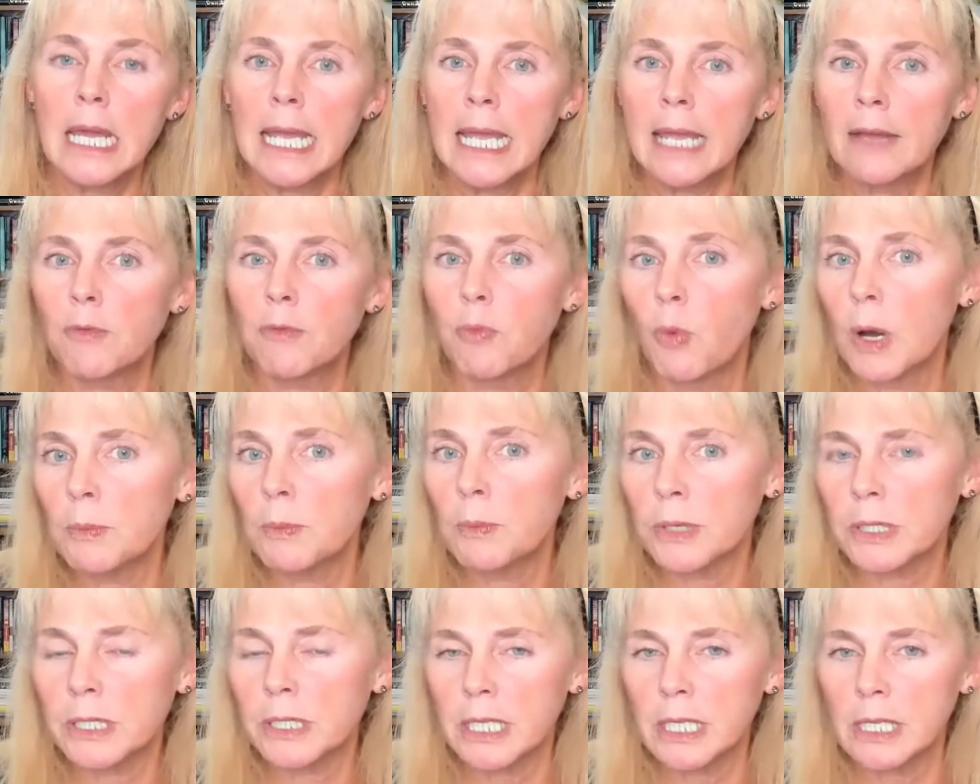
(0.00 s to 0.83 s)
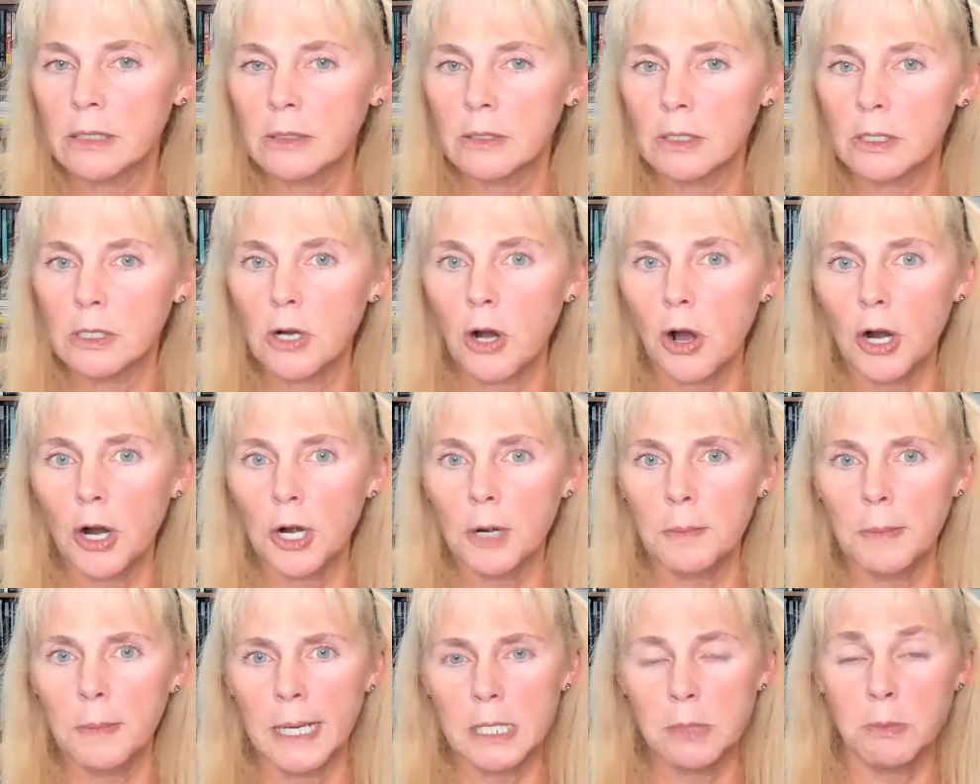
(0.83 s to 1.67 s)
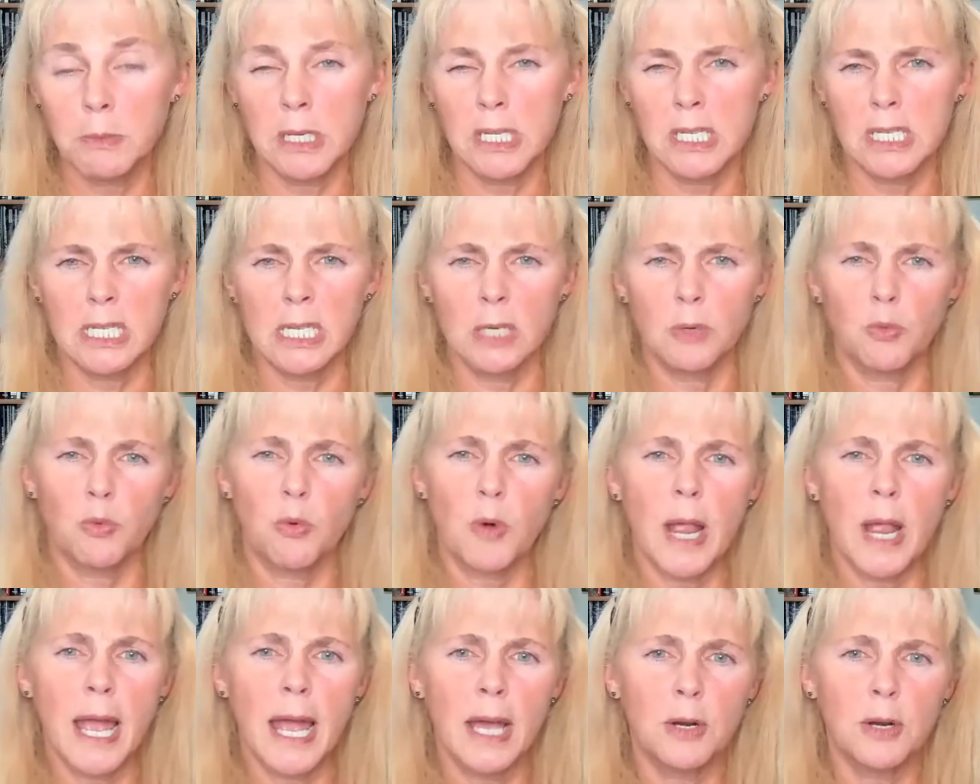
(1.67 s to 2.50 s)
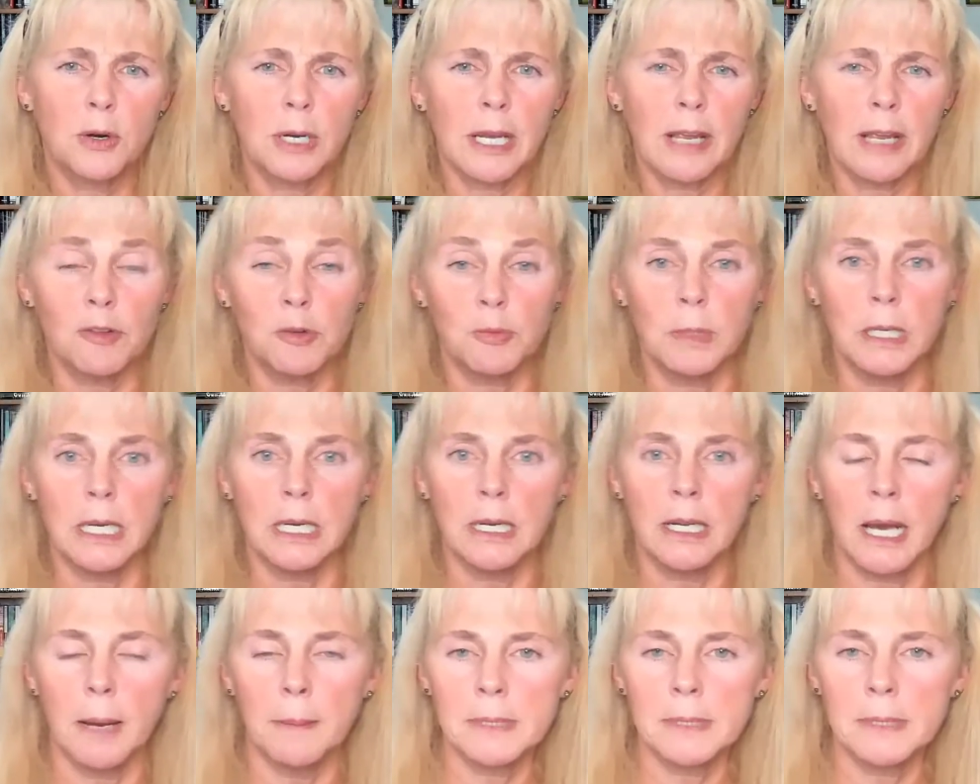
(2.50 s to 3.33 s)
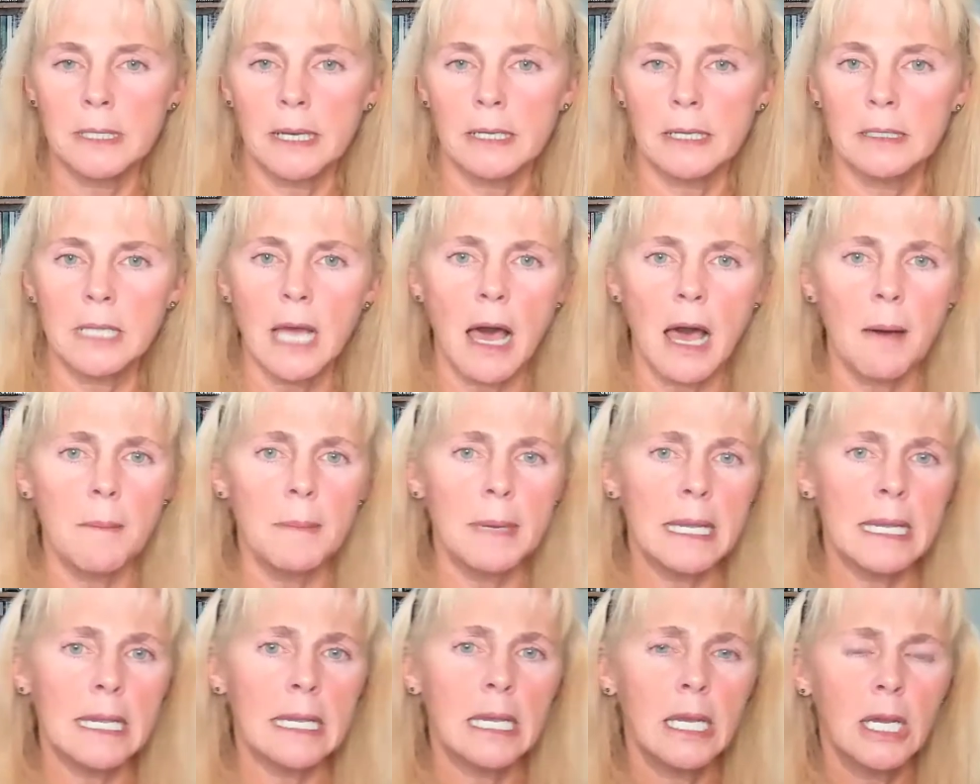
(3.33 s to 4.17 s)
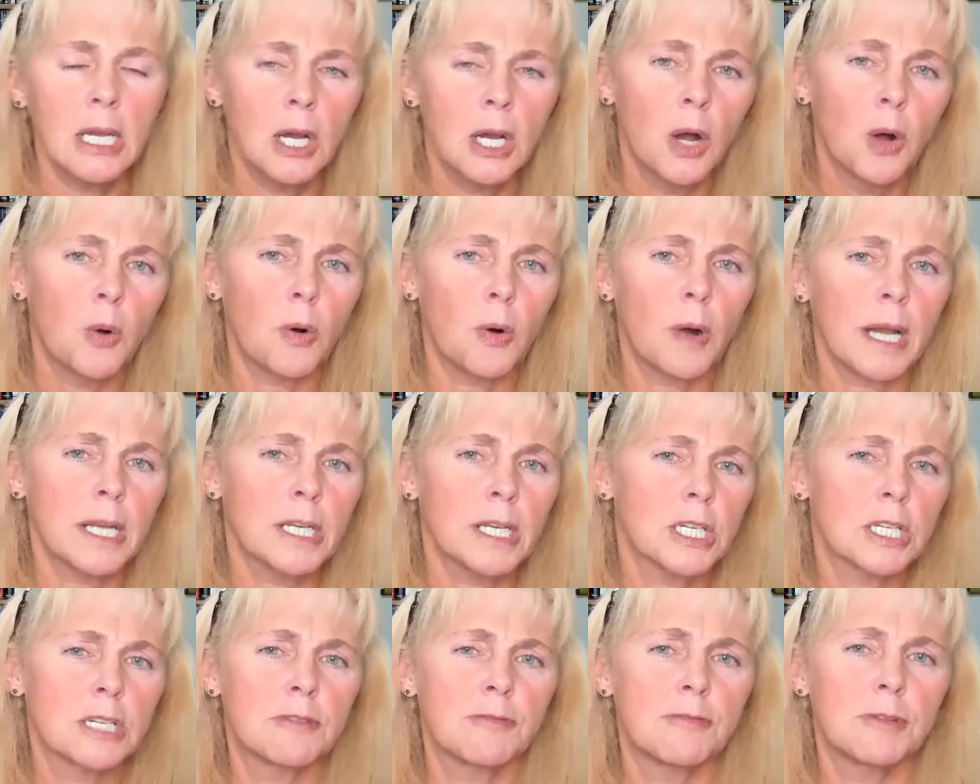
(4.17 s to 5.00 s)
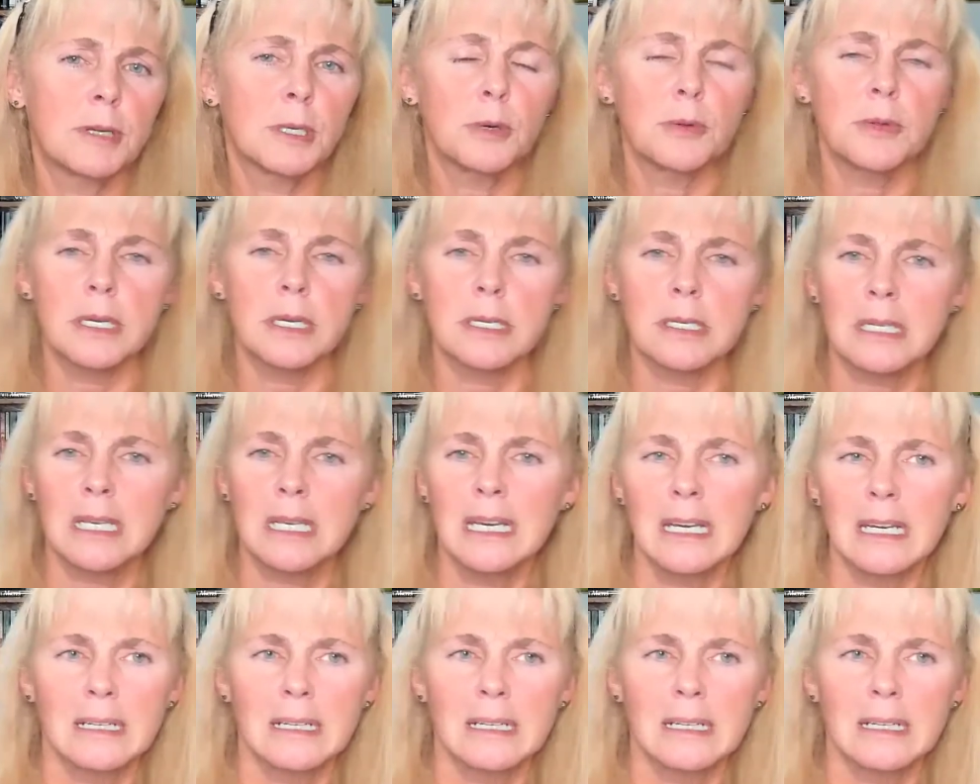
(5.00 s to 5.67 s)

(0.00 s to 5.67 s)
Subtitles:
If one particular card makes me see red or gives me an upset tummy, or I just feel this